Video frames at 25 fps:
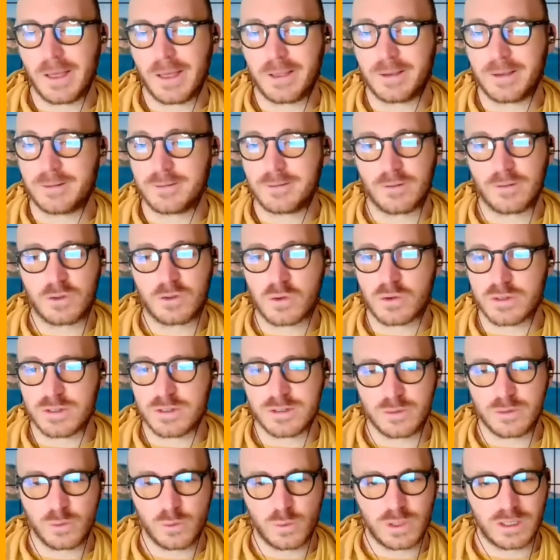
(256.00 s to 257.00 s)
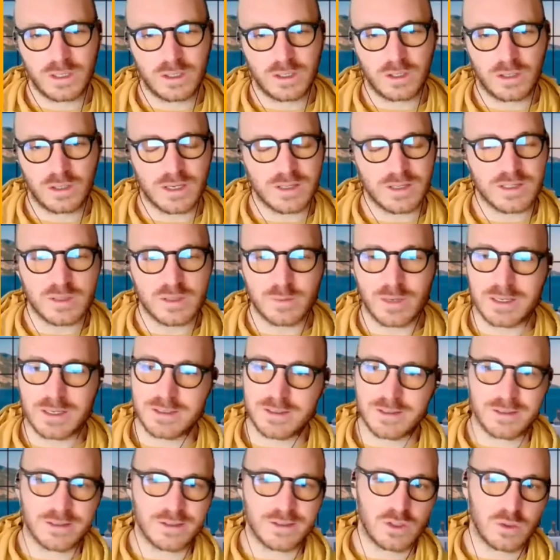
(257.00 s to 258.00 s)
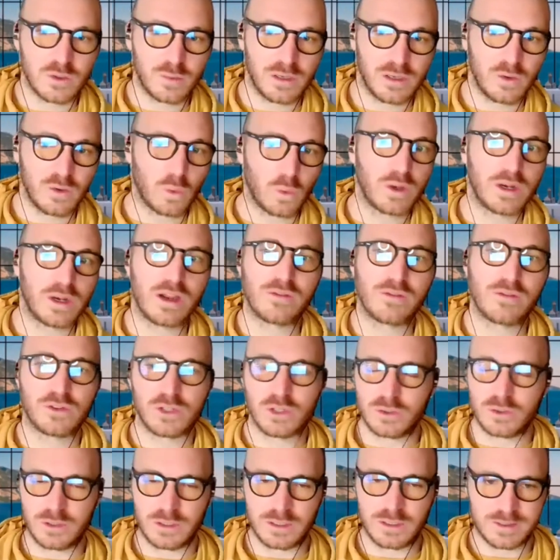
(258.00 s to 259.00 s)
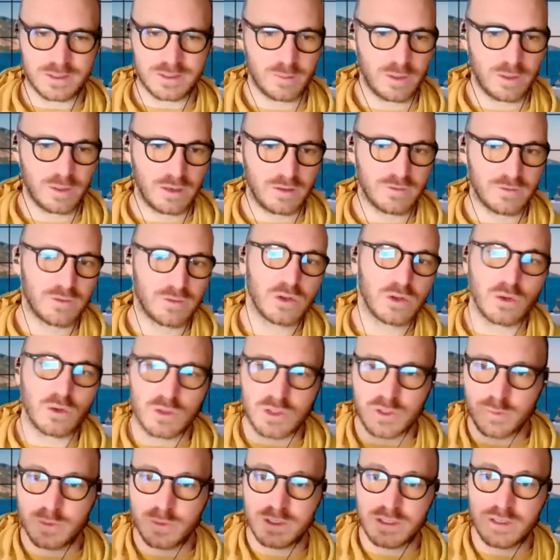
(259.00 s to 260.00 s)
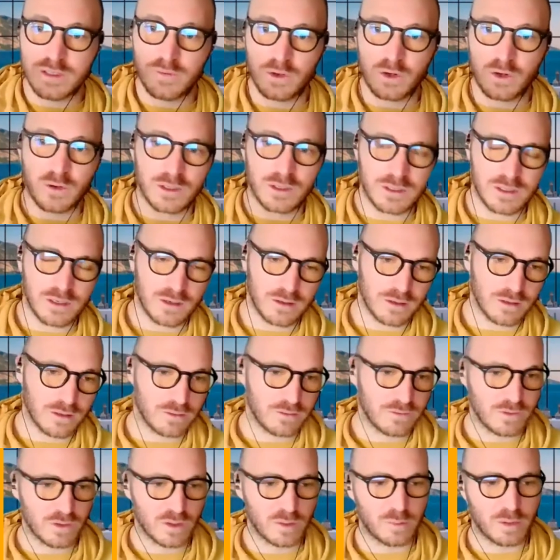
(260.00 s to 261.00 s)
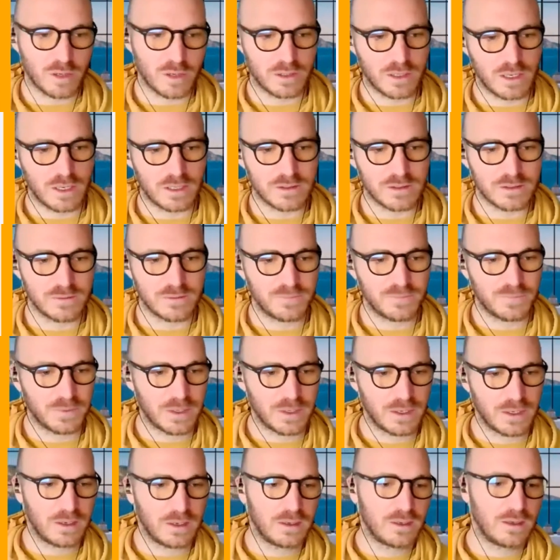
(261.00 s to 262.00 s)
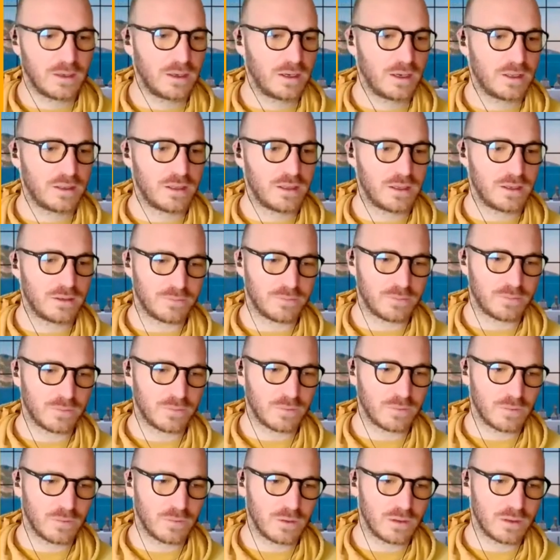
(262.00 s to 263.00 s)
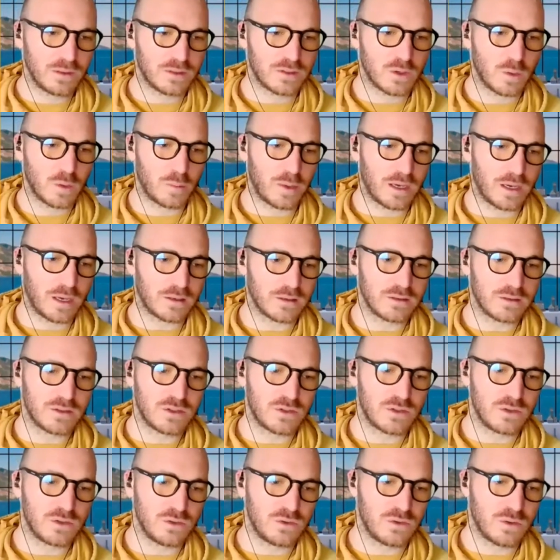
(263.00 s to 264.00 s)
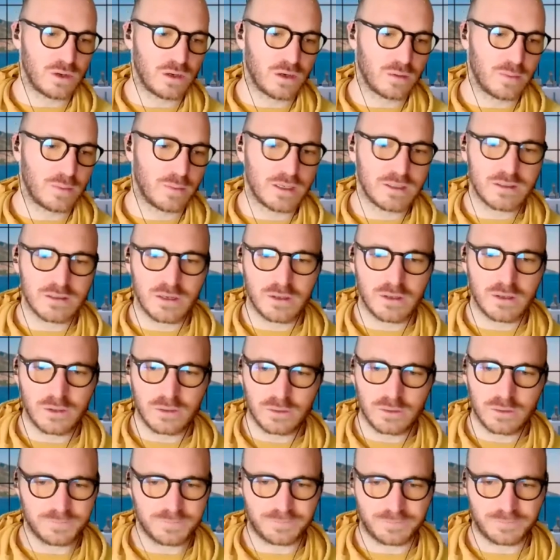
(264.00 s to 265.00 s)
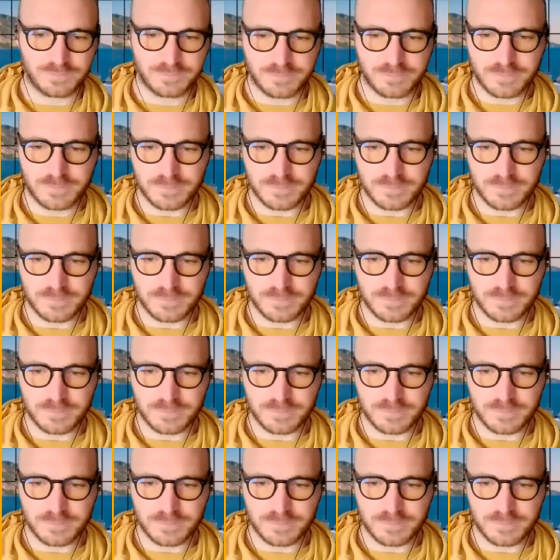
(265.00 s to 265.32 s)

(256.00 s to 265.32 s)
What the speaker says: And of course, we can customize this to be whatever you need it to be for your specific criteria for the podcast. And then let's go back to our make scenario.